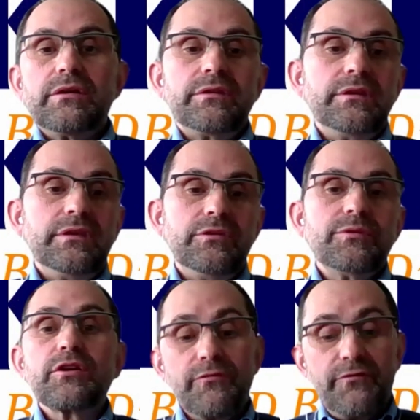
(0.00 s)
the
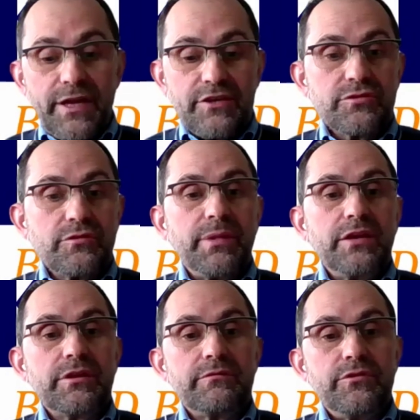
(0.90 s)
UN Convention on
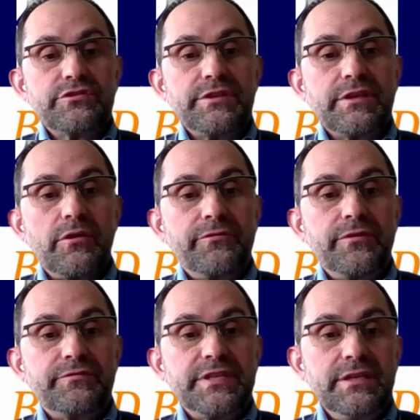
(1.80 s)
Biodiversity
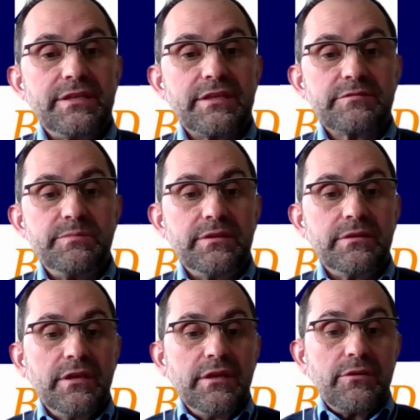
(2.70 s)
COP15 that has been
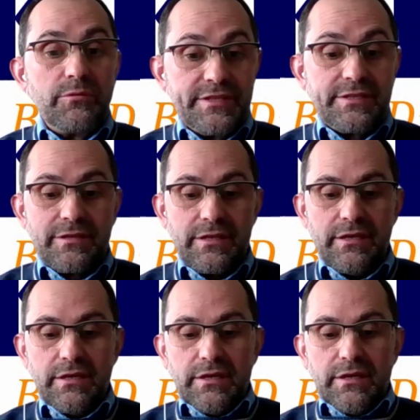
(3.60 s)
recently